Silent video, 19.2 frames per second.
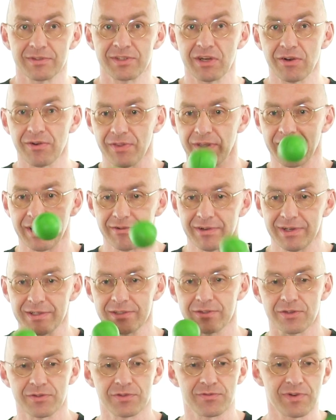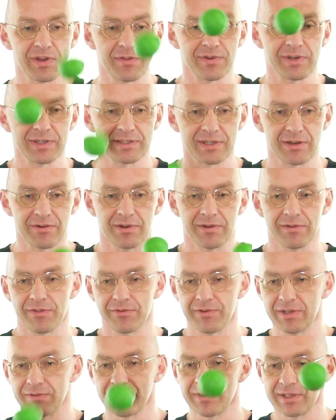zero there, right? So 330,
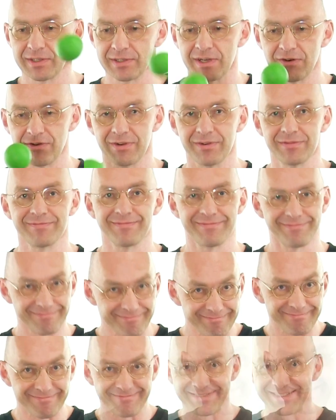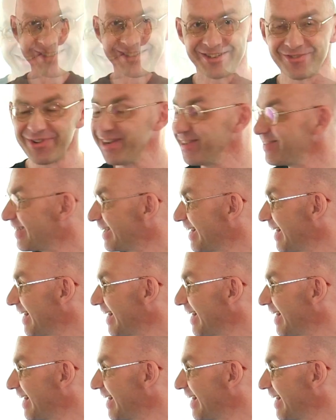330. Good one.